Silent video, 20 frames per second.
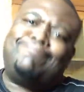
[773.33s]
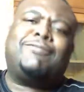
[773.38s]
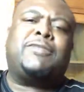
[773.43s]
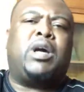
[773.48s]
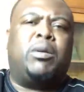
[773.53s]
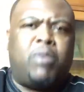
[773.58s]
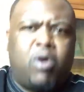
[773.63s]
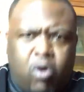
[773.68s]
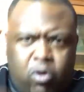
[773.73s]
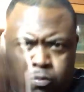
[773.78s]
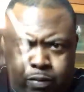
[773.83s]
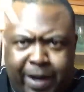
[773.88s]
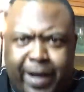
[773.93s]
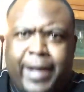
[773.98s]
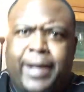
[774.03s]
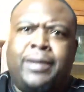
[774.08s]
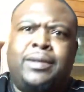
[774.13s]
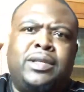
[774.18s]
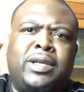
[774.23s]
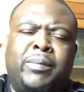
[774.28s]
come on,
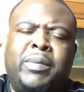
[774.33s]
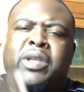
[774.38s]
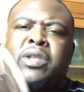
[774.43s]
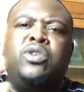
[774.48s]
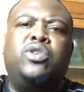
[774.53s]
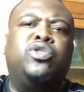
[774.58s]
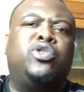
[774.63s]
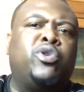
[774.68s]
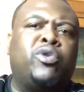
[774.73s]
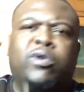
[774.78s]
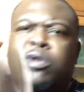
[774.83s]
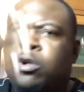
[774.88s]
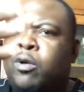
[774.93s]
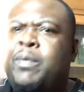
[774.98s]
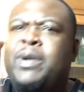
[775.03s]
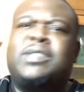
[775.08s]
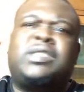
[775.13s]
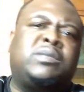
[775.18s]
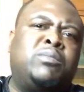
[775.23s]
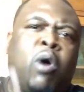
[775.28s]
man. You're a
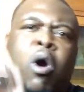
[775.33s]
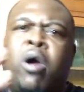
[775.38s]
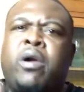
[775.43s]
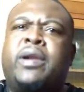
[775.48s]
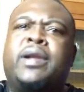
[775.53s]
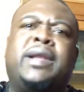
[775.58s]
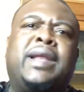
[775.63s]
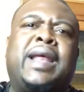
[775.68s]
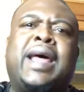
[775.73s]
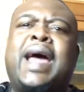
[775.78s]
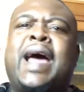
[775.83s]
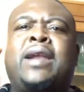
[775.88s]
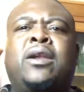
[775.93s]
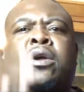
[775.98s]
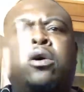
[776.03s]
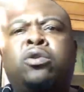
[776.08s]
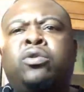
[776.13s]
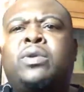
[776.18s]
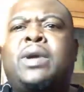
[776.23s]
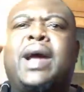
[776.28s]
little bit smarter than that. I
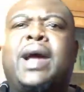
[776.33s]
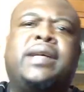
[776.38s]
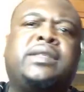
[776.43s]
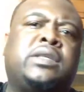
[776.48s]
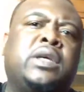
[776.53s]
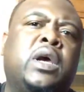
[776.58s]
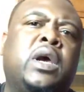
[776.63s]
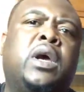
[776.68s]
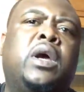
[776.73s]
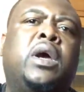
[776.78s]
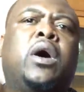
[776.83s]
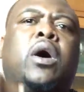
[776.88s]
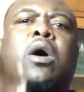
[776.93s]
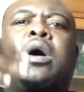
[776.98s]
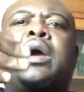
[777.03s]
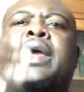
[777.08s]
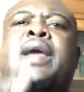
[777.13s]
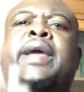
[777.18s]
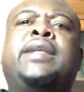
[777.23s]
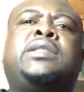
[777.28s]
know you guys
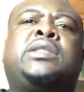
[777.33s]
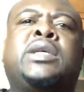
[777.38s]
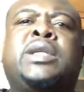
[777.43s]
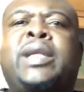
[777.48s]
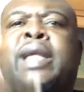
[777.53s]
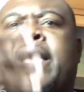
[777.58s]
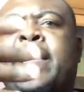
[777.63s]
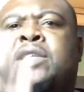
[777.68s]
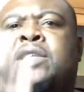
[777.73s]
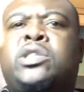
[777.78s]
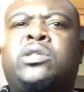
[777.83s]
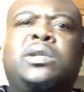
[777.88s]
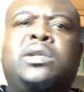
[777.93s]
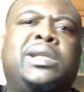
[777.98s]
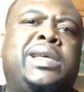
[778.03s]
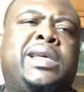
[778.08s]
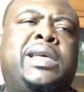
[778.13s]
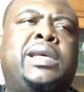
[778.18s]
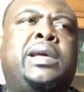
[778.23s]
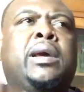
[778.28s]
are
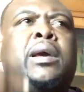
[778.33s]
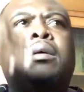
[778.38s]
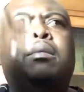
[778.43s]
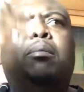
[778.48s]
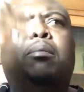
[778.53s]
intellectually